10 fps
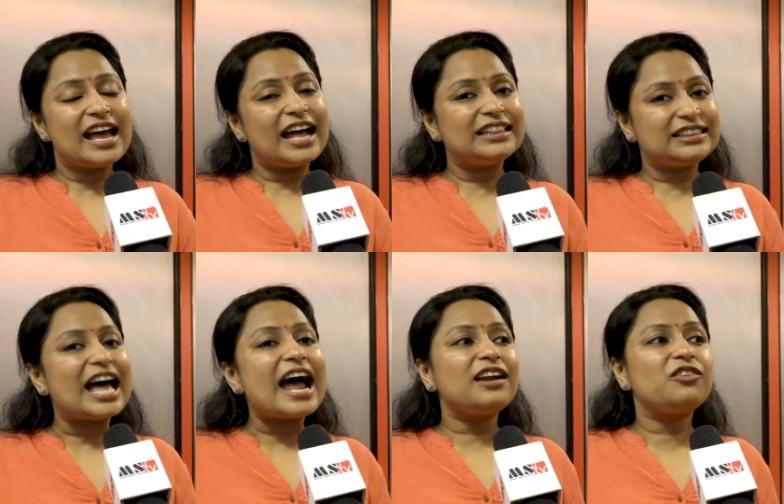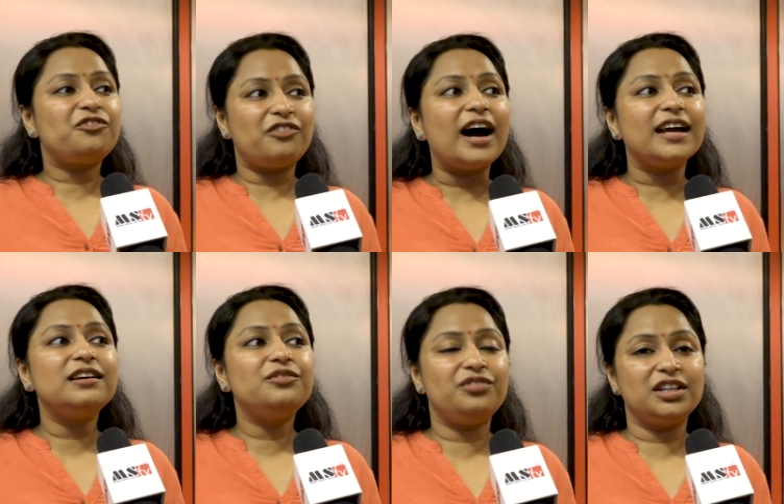and that
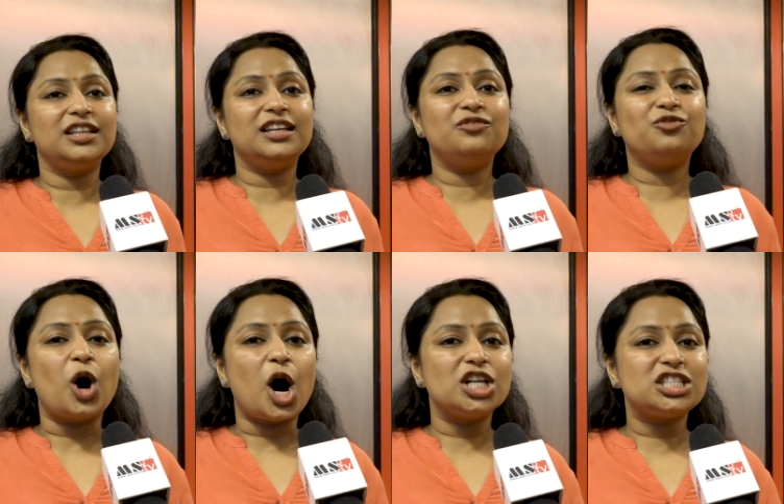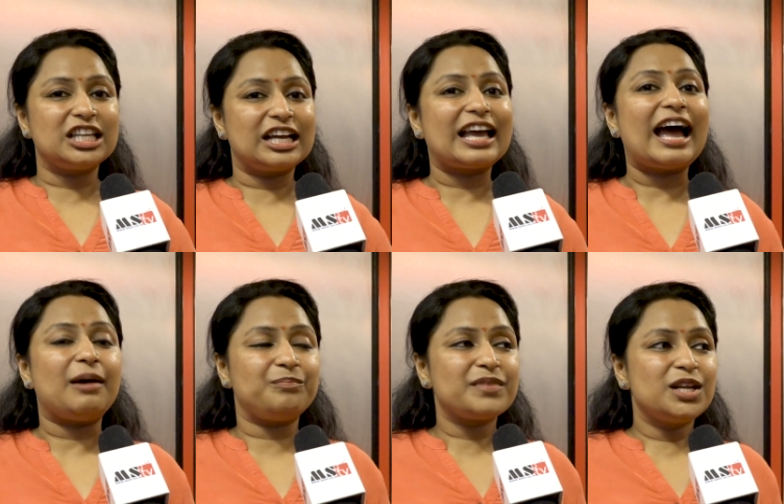fire within was the
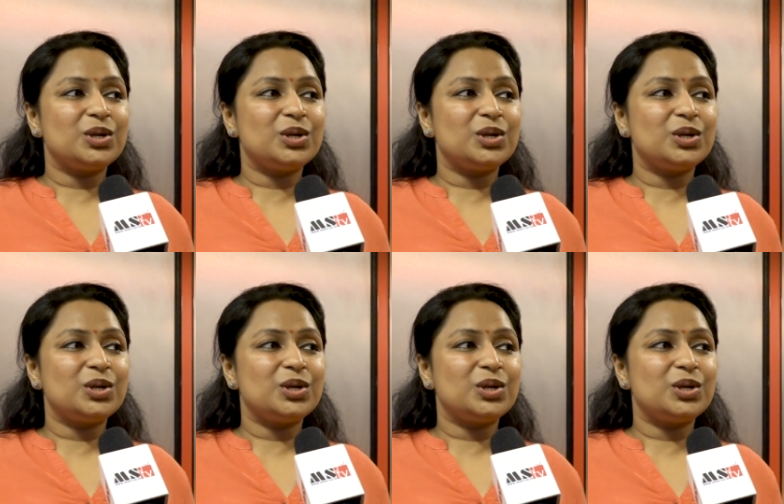gap.